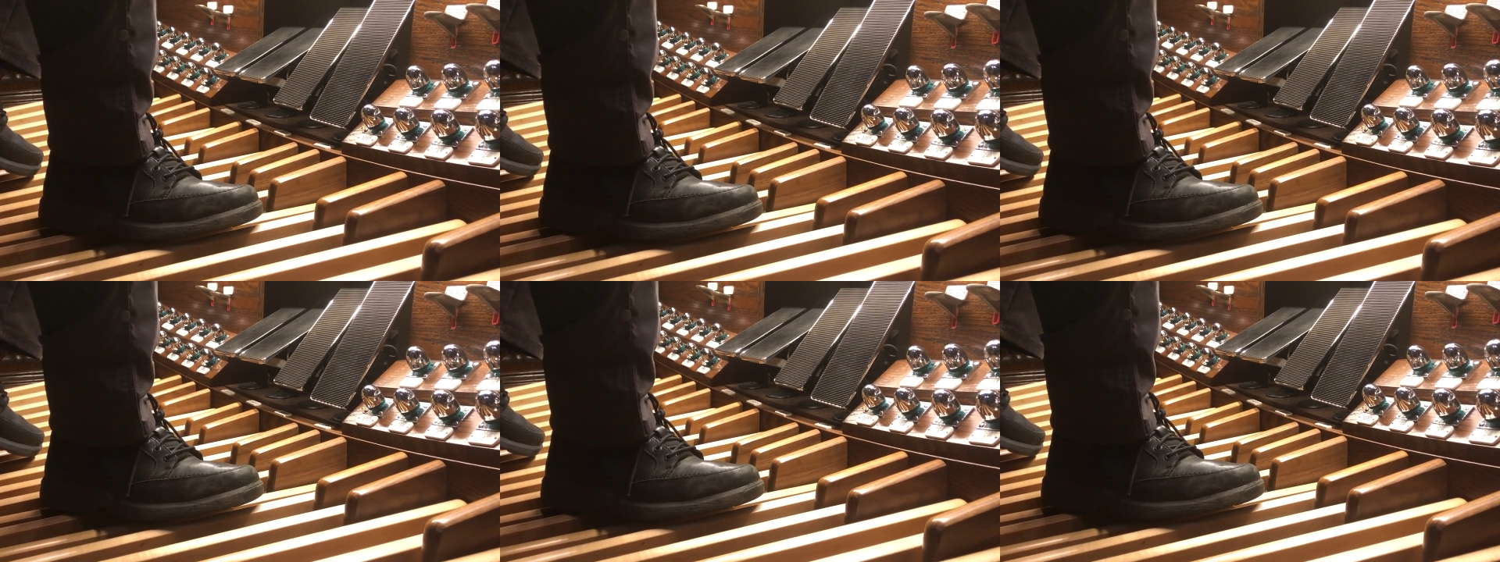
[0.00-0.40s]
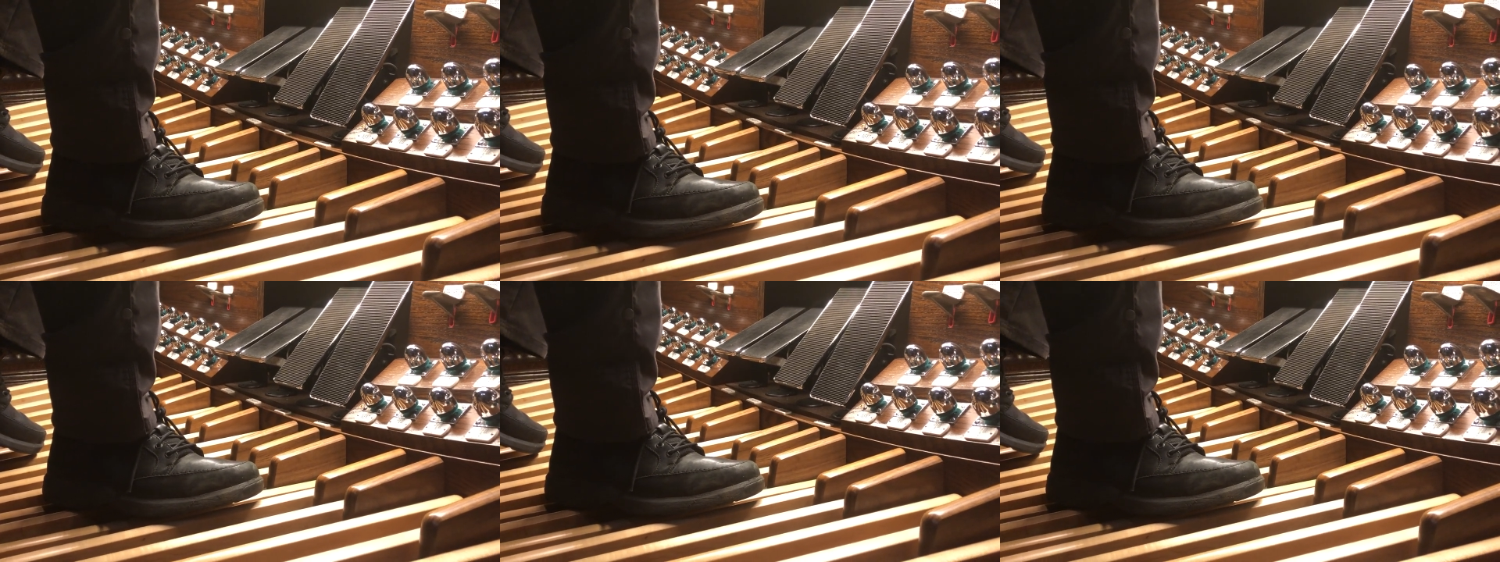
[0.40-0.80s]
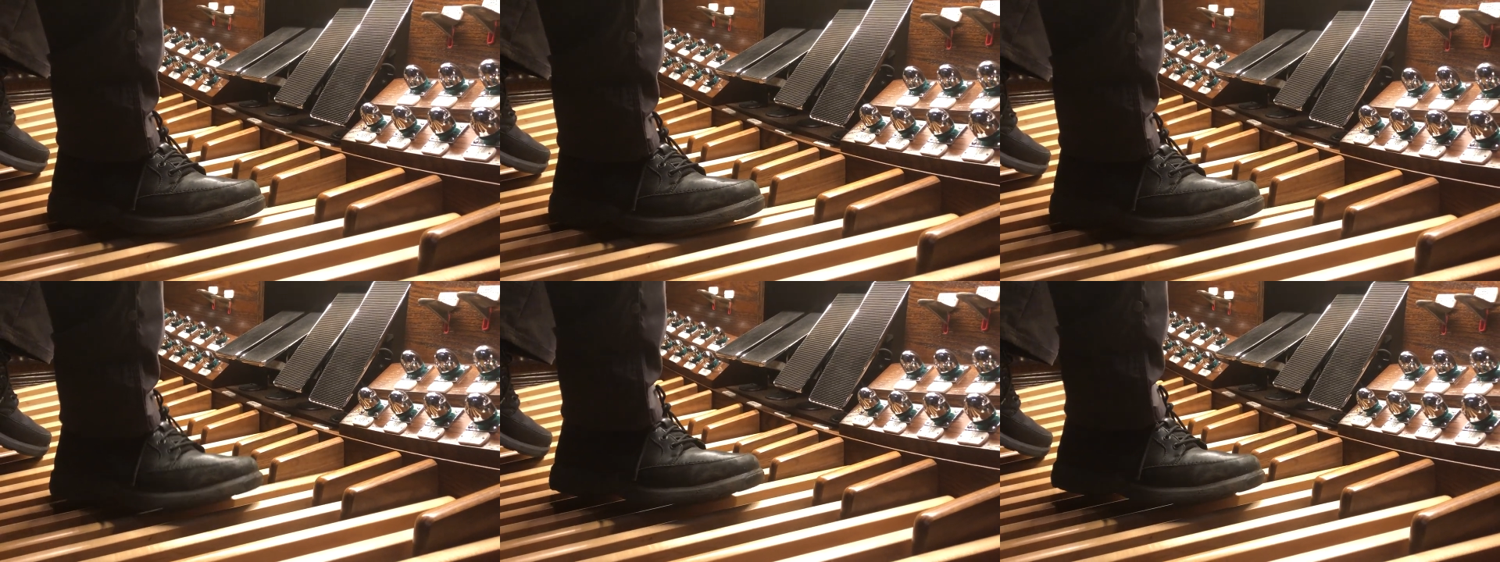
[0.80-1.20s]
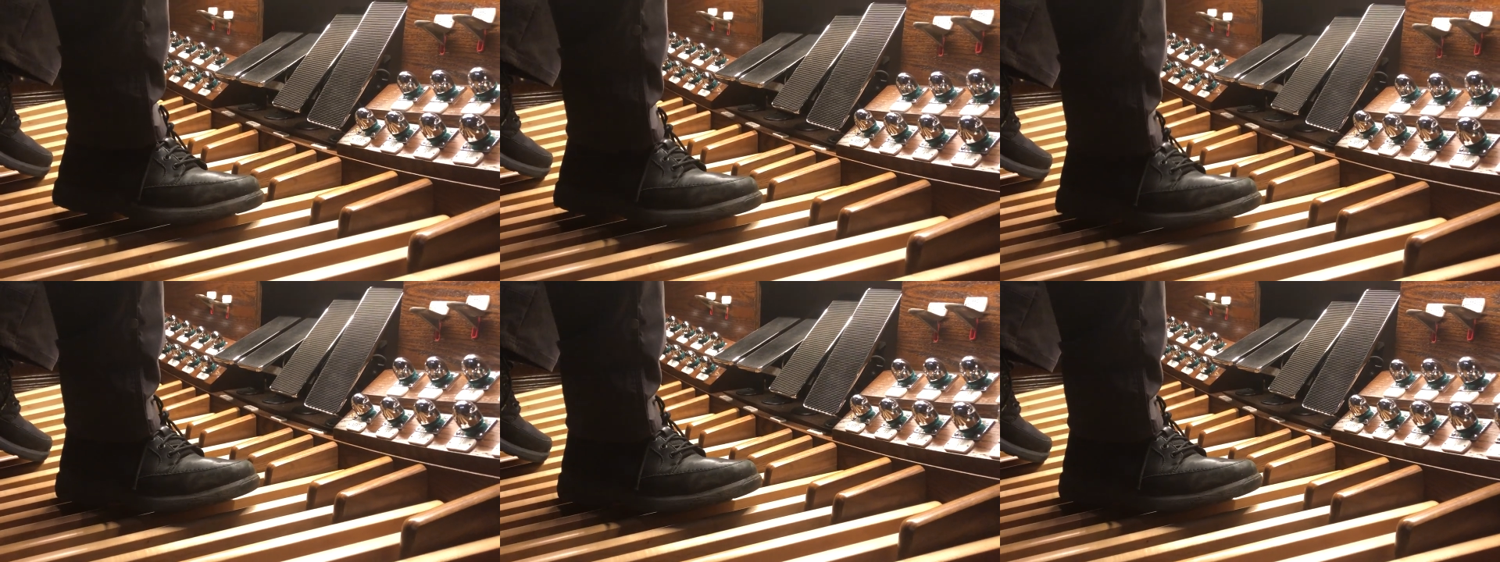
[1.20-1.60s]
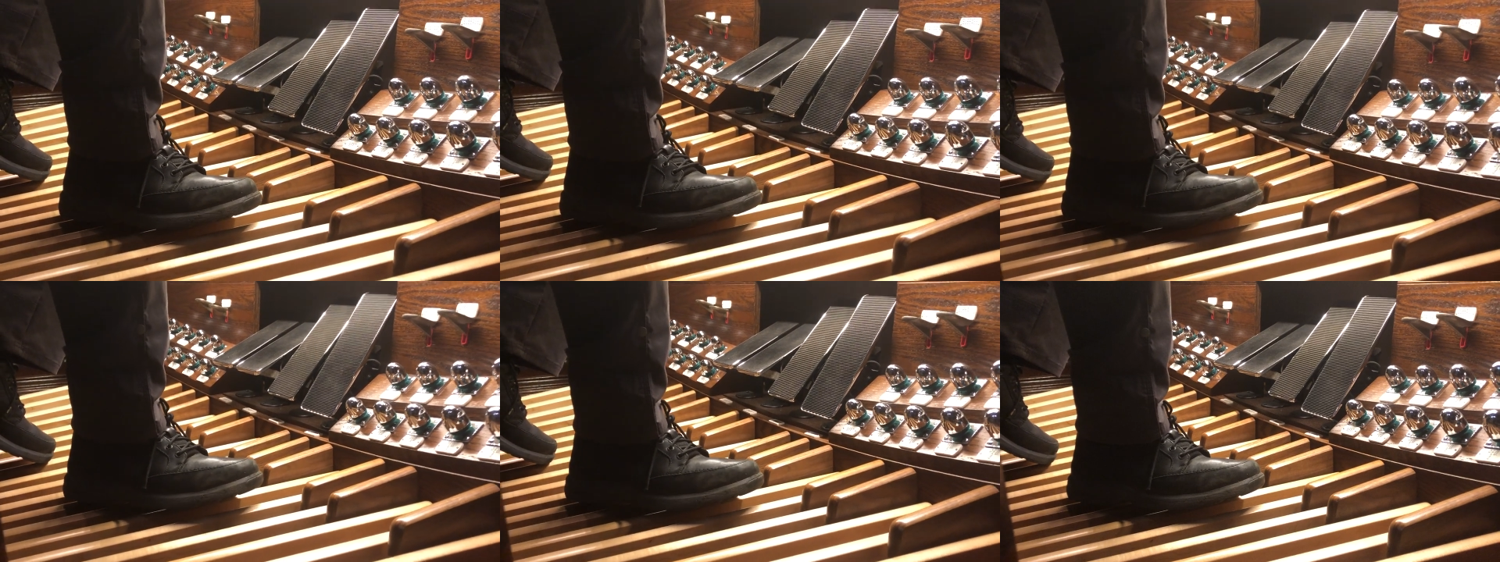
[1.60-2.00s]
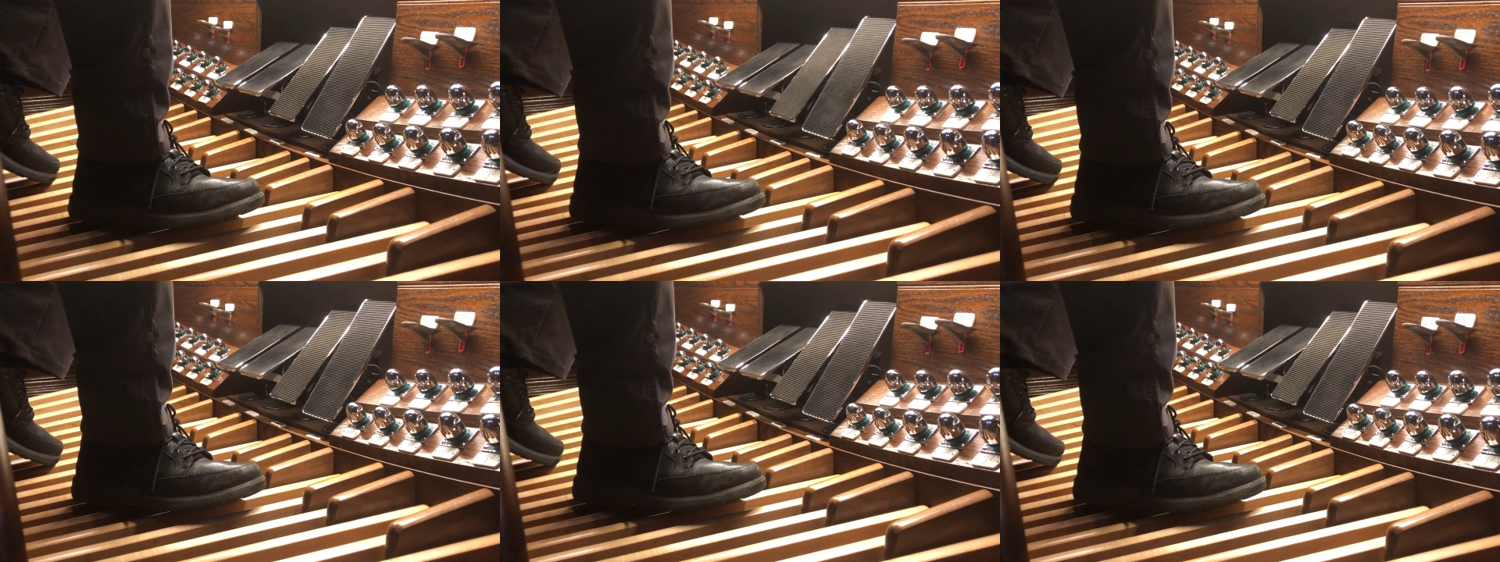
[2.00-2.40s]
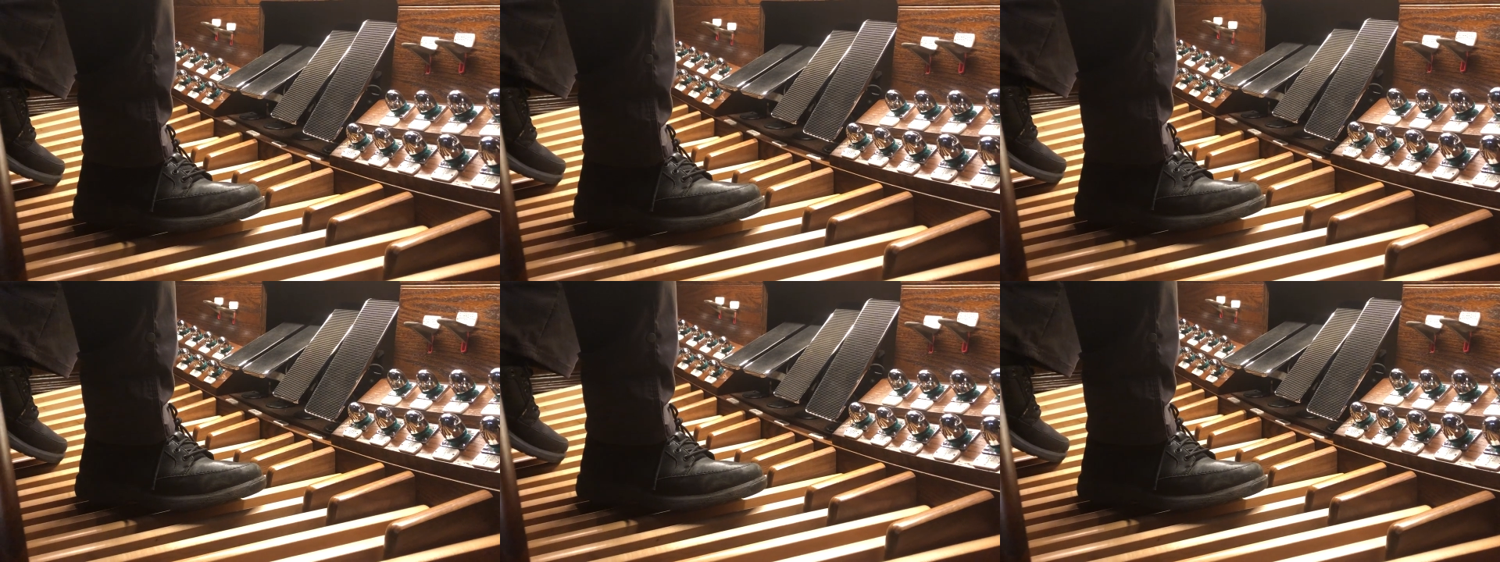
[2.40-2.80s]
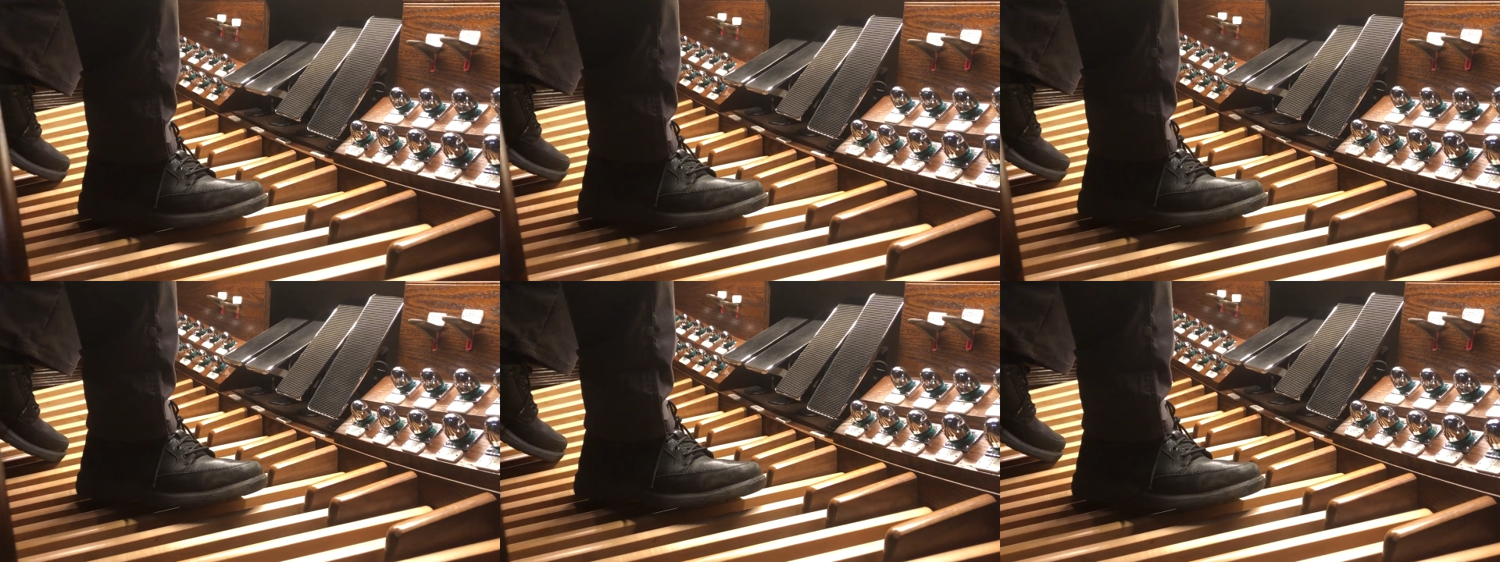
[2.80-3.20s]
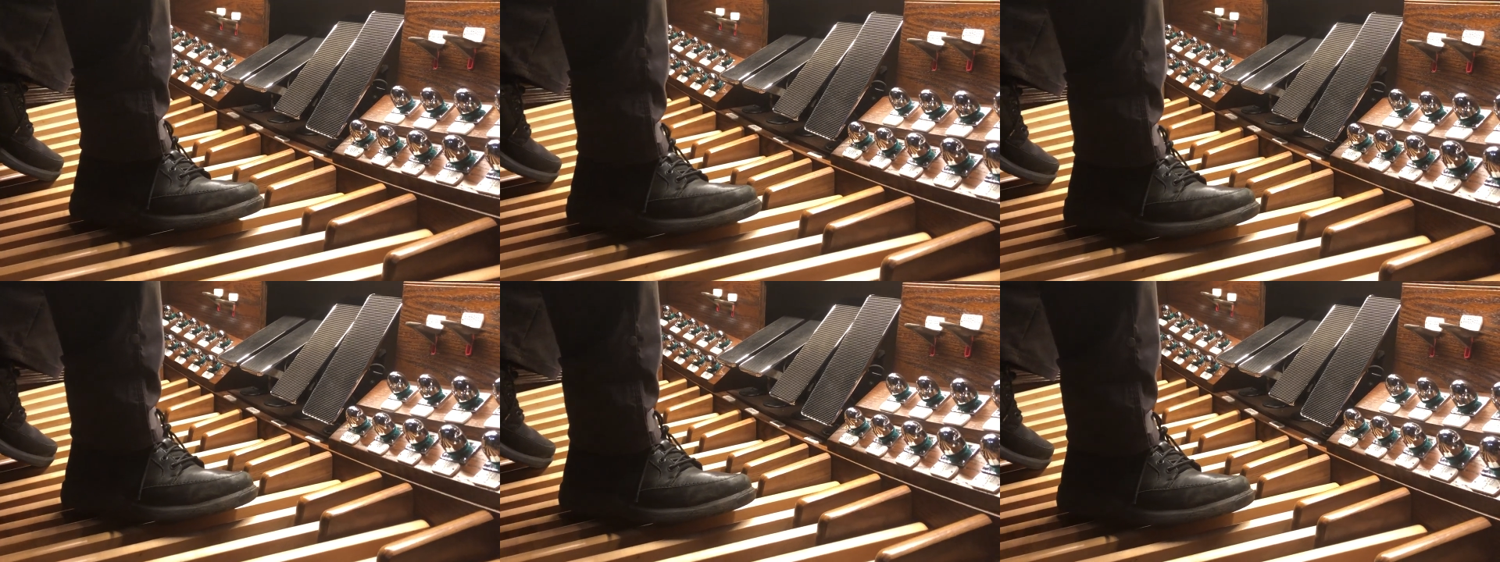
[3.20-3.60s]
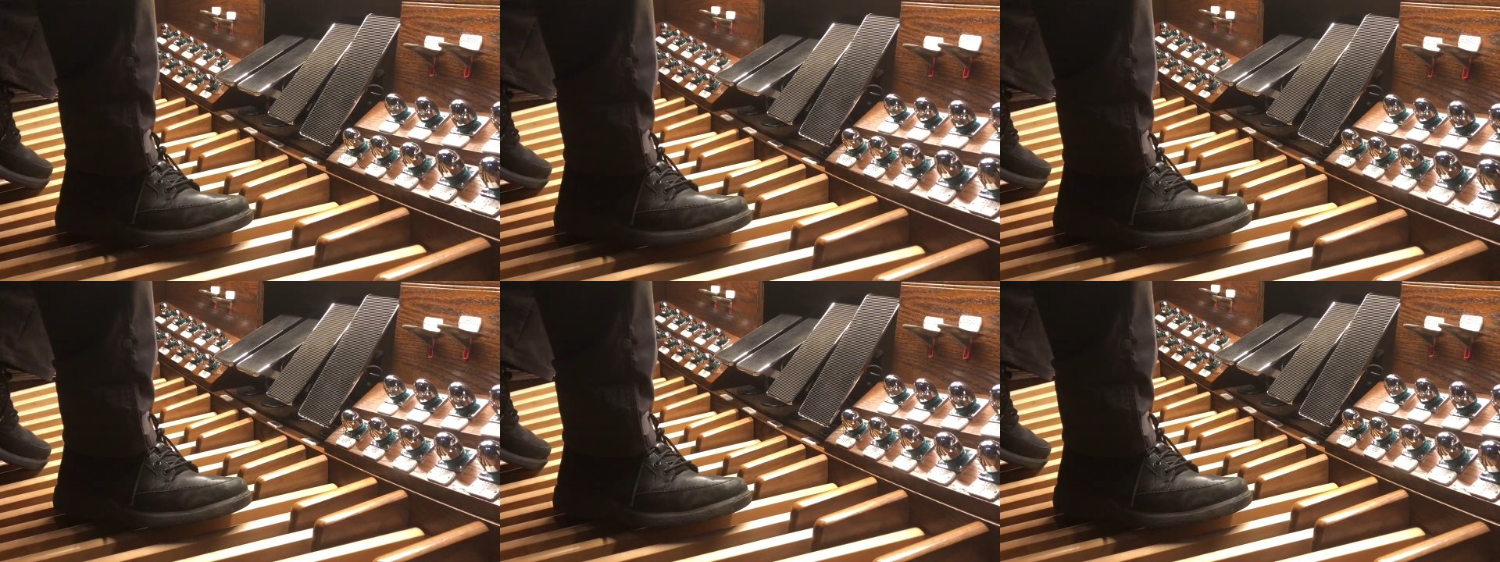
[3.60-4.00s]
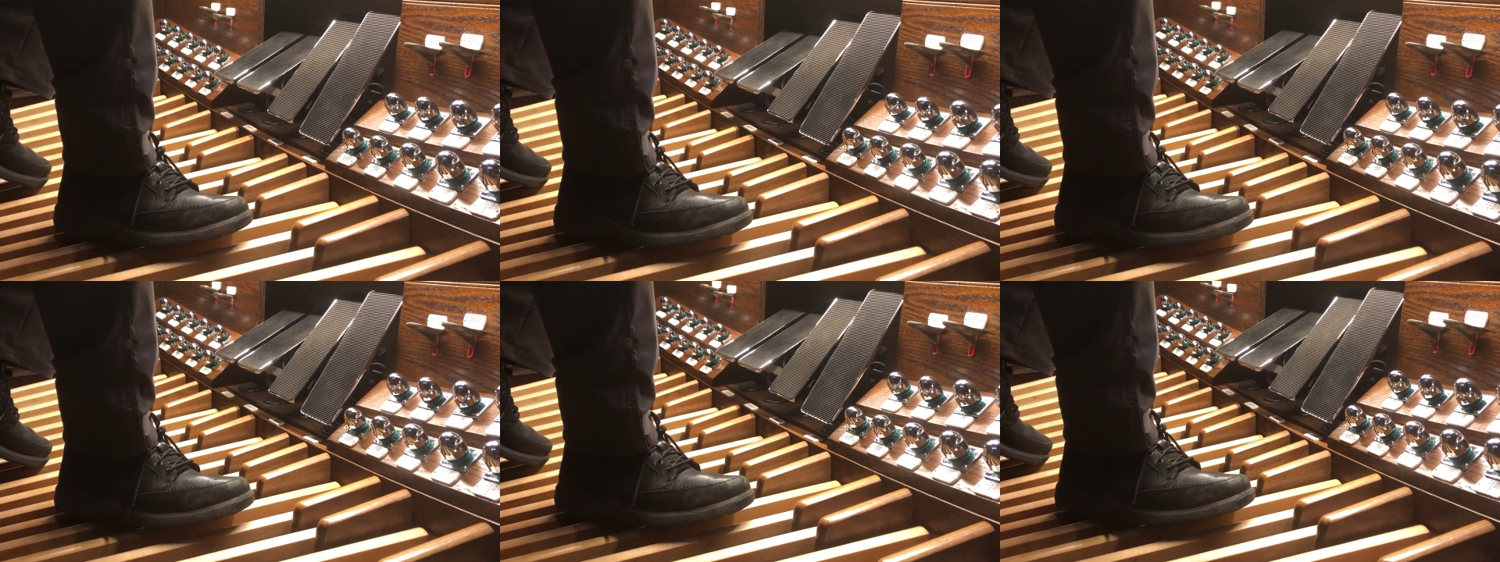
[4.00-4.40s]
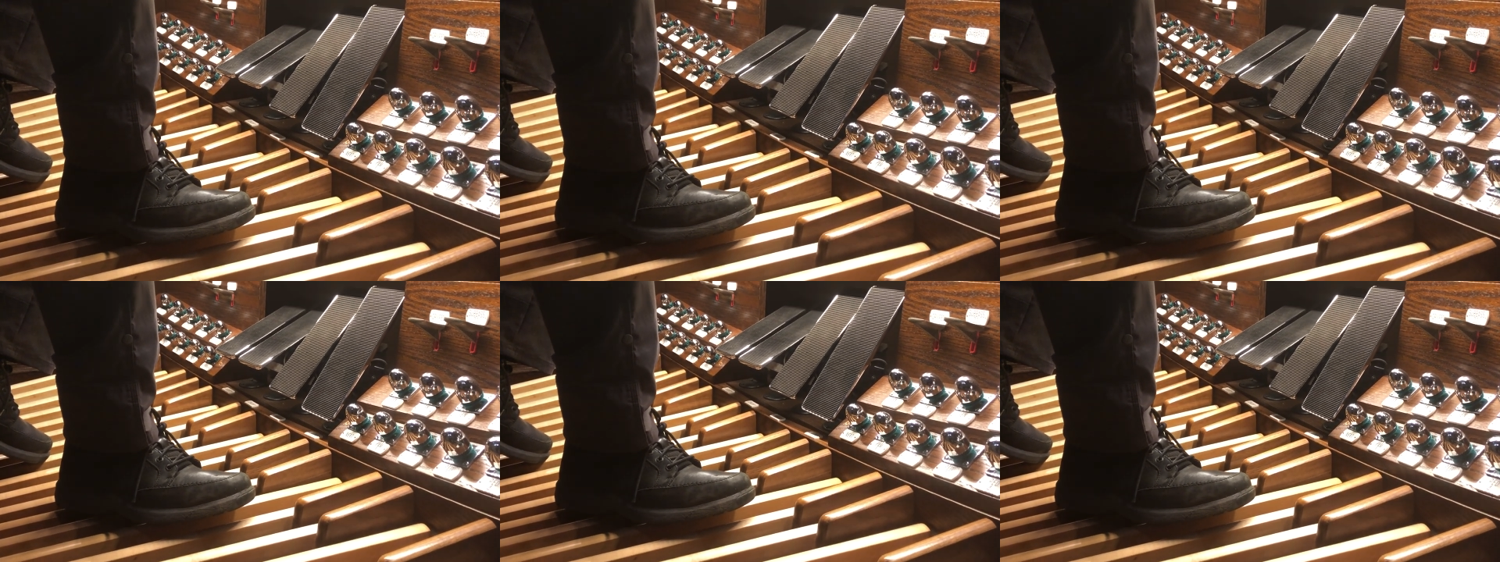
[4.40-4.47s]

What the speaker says: Nobody's mouth can be seen.